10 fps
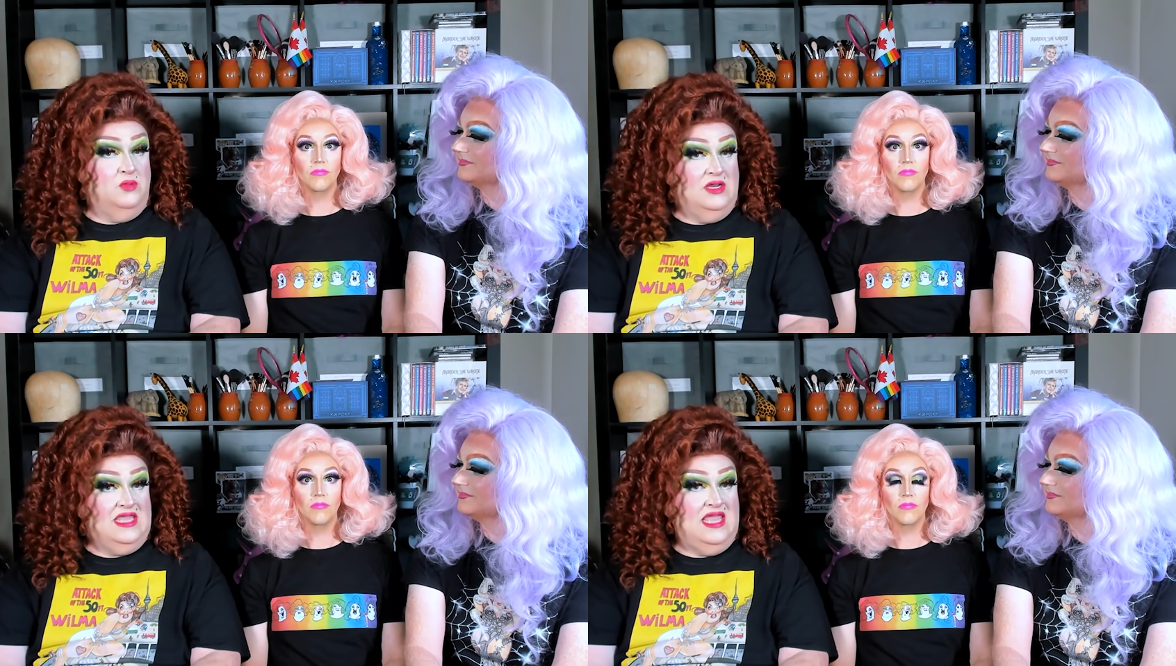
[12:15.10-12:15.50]

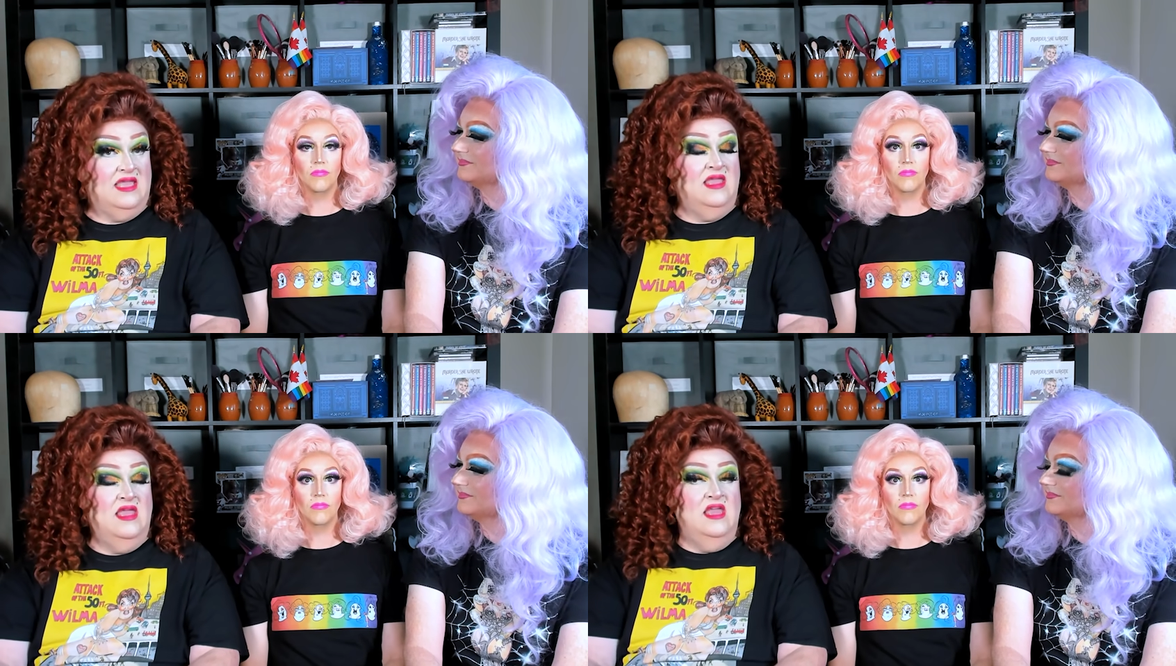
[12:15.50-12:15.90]
Speaker 1: bullying.
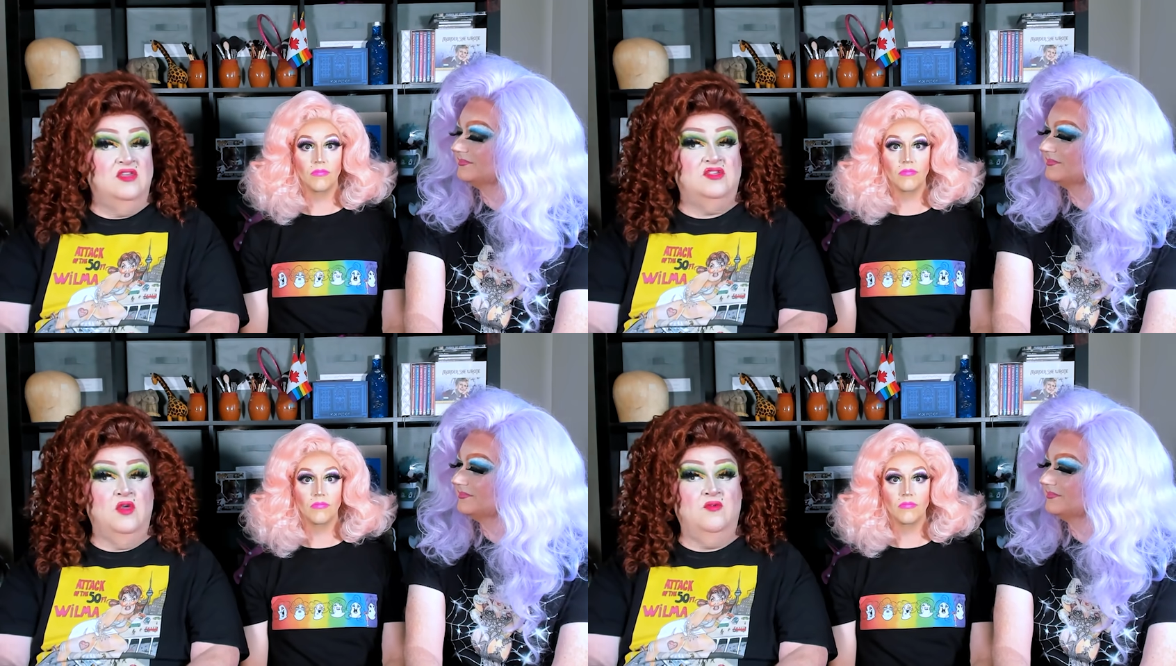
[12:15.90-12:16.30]

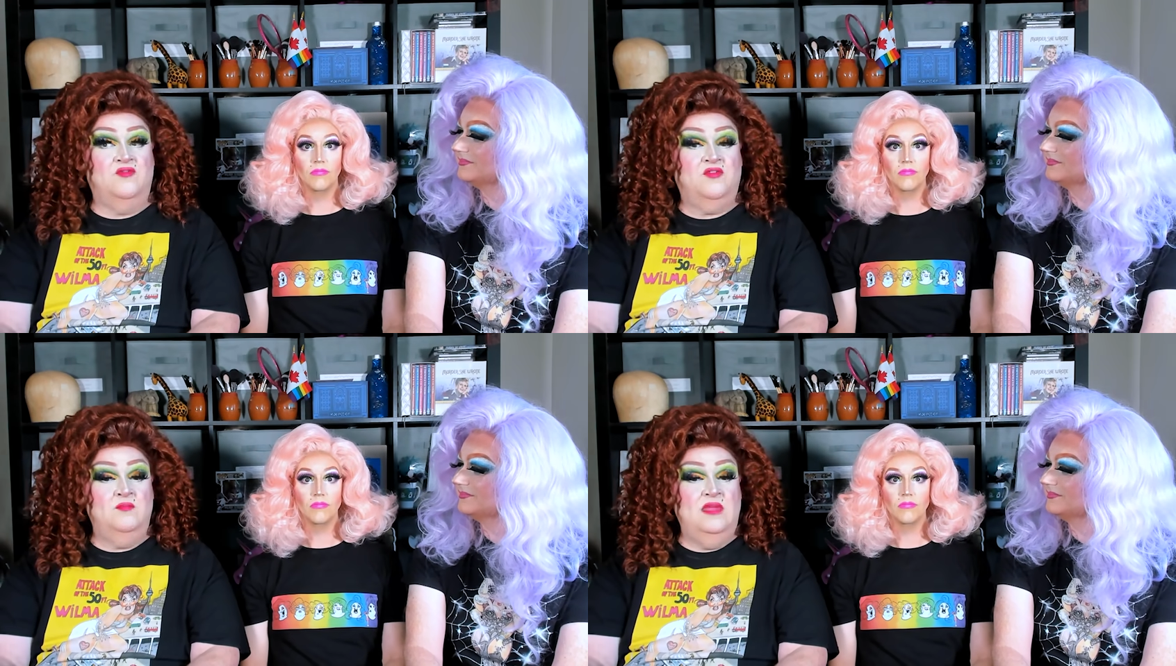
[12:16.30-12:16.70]
So
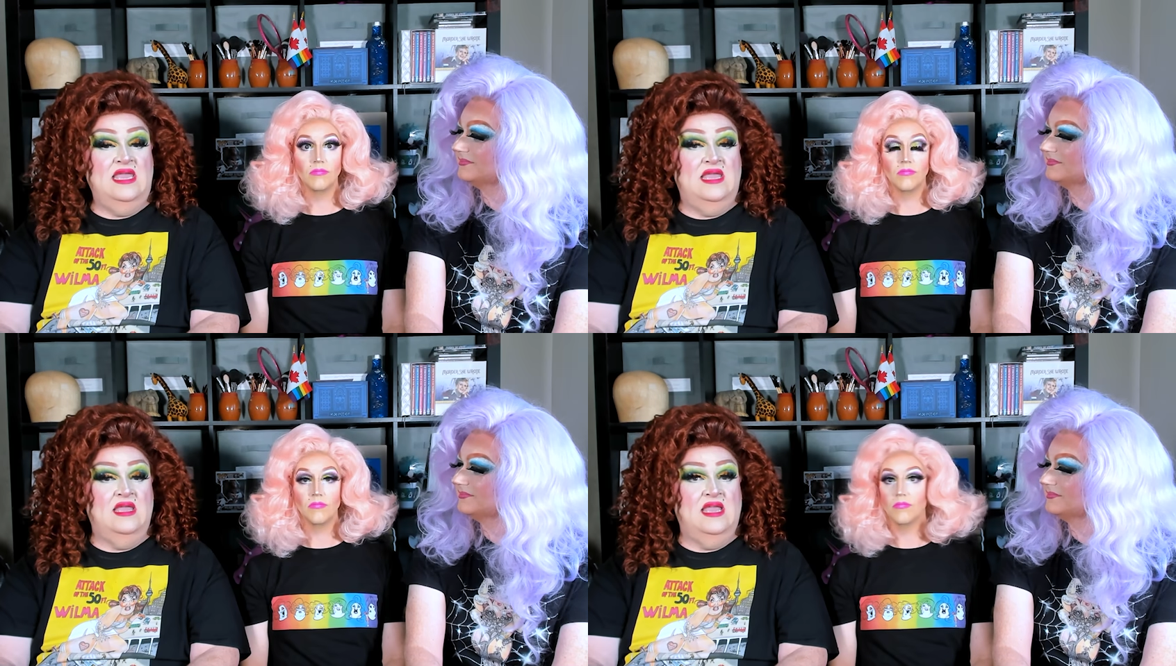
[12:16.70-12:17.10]
for
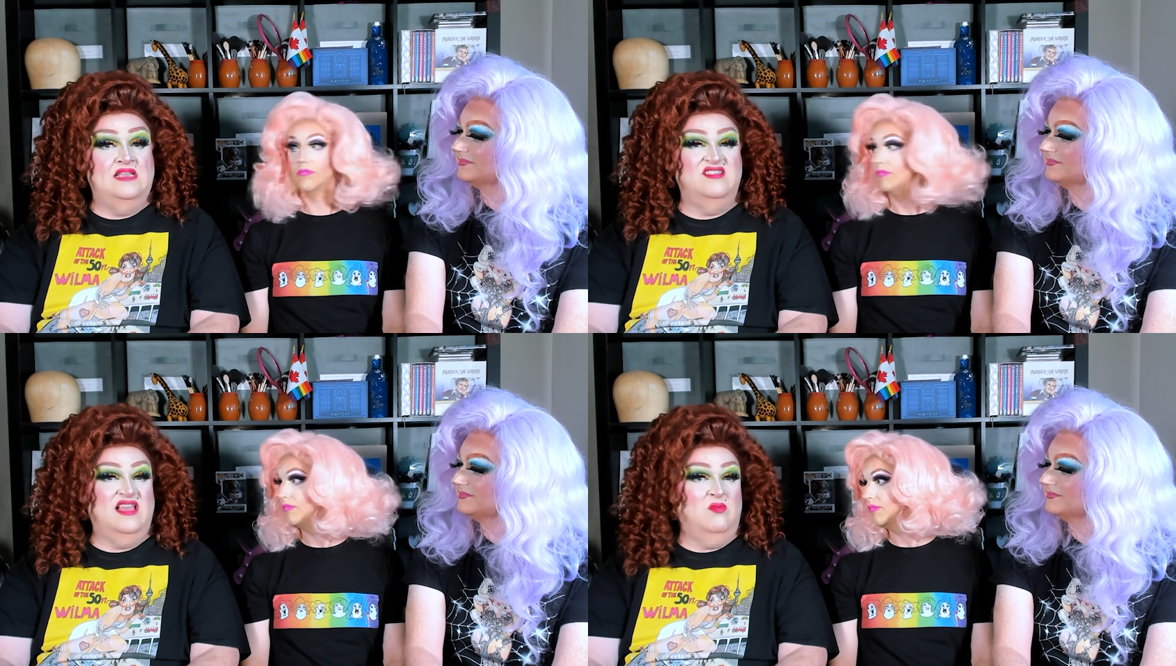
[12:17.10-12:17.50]
me,
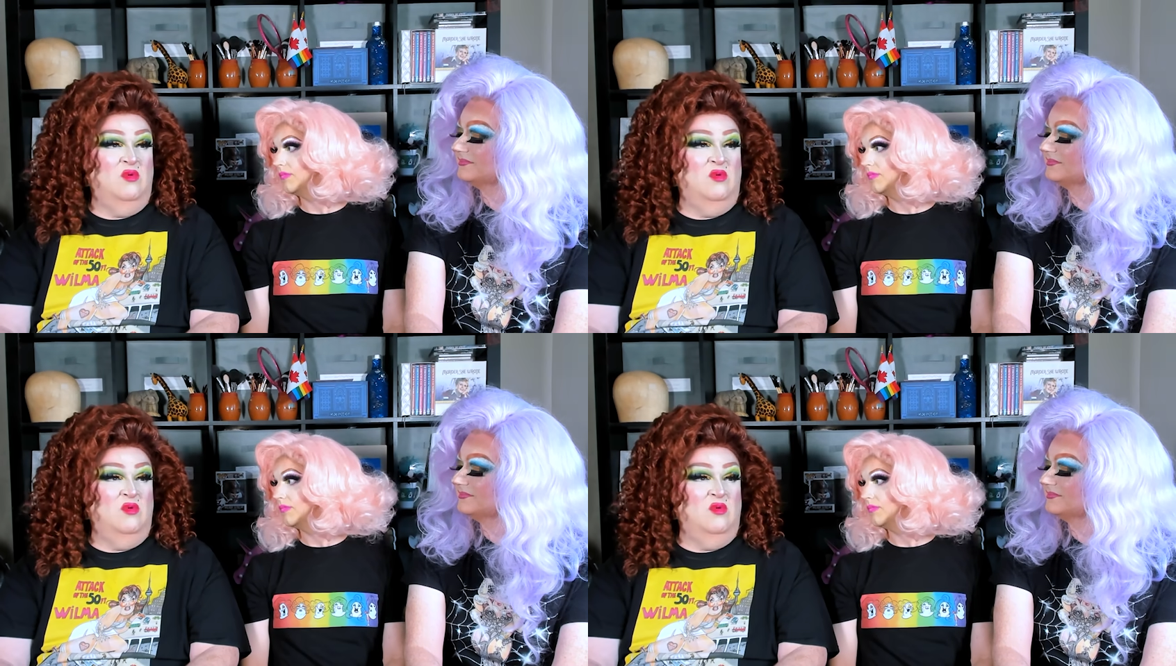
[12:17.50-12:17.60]
it's like, well,